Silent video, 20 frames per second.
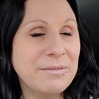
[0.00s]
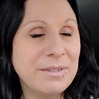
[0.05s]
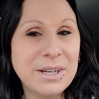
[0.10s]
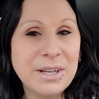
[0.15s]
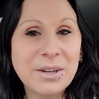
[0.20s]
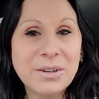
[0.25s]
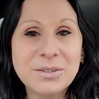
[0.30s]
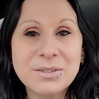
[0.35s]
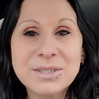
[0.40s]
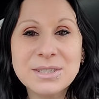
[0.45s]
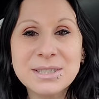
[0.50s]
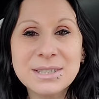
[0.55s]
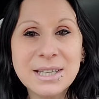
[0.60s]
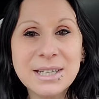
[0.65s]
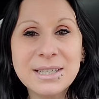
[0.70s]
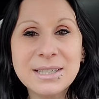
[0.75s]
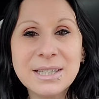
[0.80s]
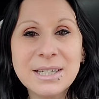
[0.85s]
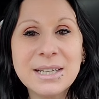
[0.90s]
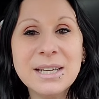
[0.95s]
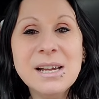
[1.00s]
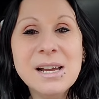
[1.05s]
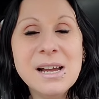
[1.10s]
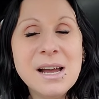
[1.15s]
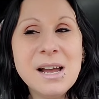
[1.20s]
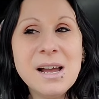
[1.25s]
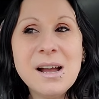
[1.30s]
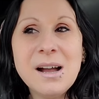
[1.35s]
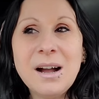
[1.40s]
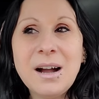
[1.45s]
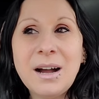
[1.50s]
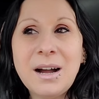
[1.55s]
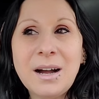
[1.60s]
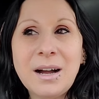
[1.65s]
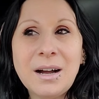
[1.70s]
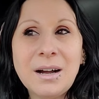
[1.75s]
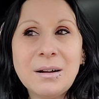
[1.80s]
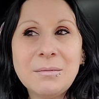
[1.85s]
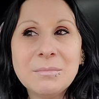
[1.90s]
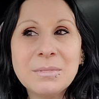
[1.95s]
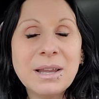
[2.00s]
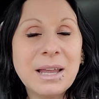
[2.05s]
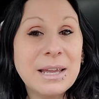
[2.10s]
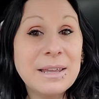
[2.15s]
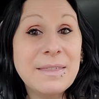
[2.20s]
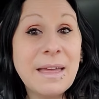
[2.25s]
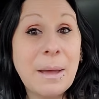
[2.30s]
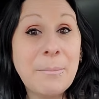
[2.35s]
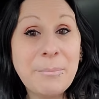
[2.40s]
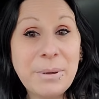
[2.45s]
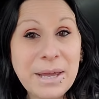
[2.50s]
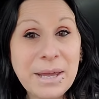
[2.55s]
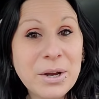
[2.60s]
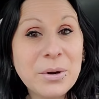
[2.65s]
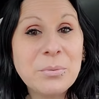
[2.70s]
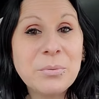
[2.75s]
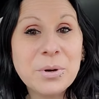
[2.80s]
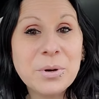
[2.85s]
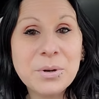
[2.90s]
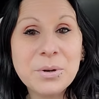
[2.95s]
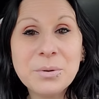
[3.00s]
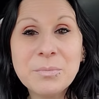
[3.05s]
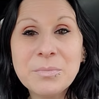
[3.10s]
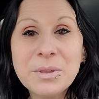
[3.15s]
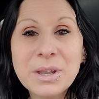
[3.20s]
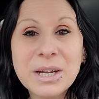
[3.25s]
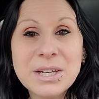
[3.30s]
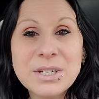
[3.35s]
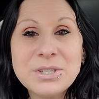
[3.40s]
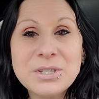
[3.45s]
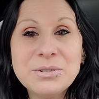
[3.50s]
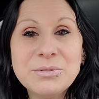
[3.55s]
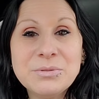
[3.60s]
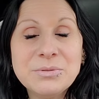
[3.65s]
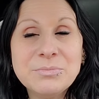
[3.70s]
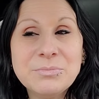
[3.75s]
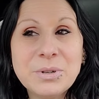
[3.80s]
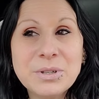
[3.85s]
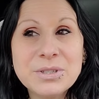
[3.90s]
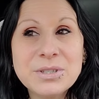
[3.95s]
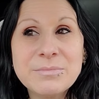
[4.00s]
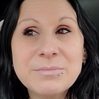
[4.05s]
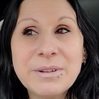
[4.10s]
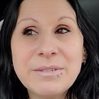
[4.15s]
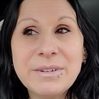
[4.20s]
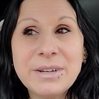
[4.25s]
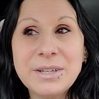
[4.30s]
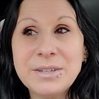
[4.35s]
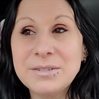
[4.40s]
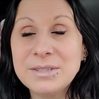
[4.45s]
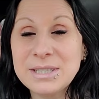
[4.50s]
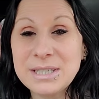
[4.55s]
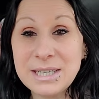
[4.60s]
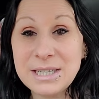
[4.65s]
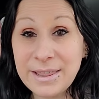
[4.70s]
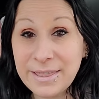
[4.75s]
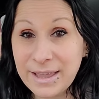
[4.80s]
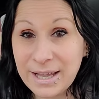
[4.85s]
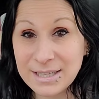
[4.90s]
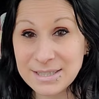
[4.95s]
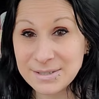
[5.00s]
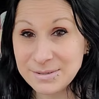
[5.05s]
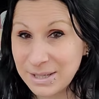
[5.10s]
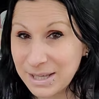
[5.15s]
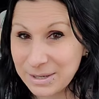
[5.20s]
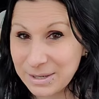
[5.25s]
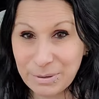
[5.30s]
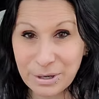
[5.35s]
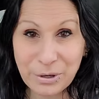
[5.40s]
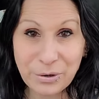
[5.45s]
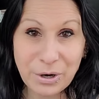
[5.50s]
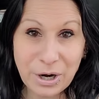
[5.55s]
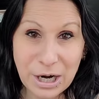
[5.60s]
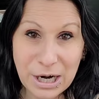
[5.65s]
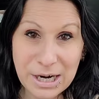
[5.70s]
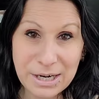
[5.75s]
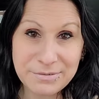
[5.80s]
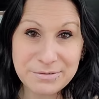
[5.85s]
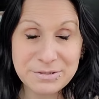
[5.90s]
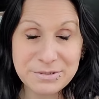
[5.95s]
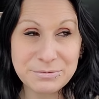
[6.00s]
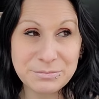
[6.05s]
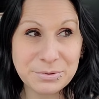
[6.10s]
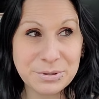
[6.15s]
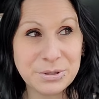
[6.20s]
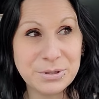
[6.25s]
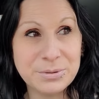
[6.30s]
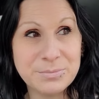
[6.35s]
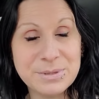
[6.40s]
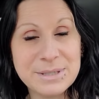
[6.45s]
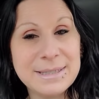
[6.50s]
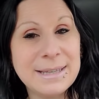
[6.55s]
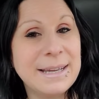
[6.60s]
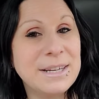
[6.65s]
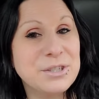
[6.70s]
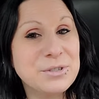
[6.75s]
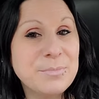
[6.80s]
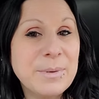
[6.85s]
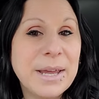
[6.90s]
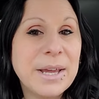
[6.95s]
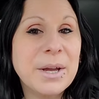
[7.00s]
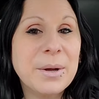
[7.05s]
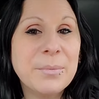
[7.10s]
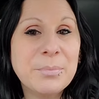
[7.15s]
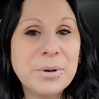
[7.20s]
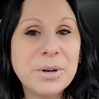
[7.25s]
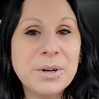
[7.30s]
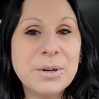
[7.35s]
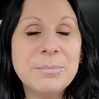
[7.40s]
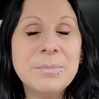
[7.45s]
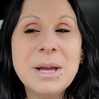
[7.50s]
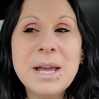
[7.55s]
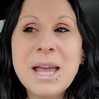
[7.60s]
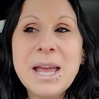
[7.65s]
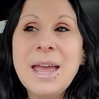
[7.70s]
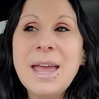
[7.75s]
videos lately, um, like that pink room that I do most of my videos in, that's like my craft room slash makeup room.